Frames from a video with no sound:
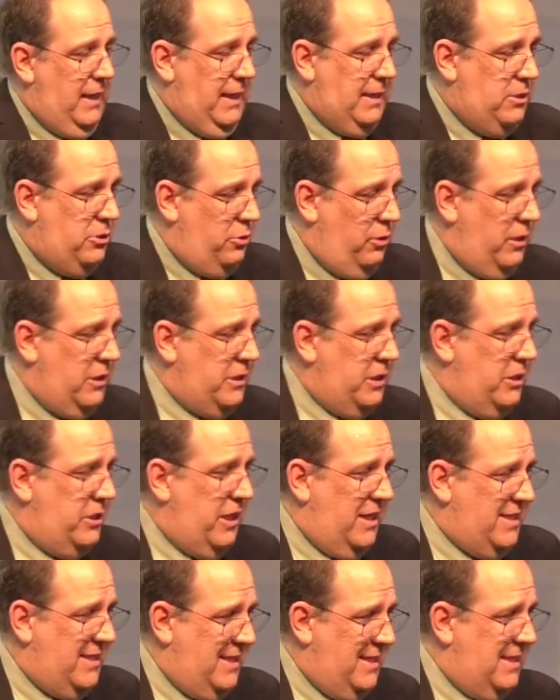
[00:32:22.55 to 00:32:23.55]
it sort of
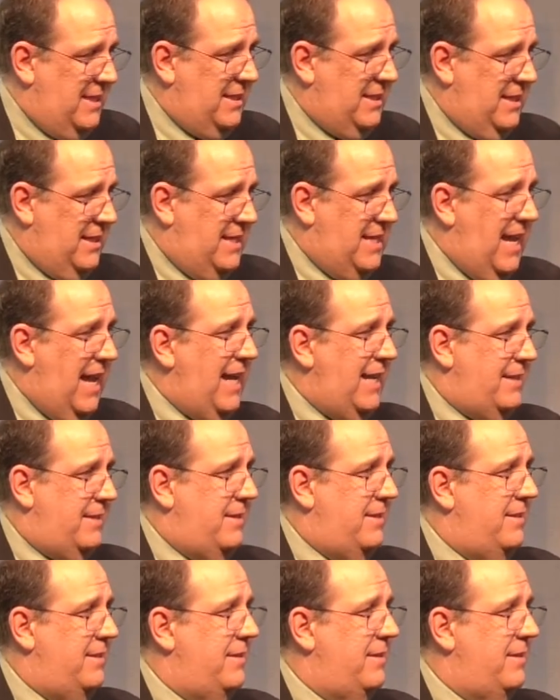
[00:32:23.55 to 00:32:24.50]
suggests this is a debt.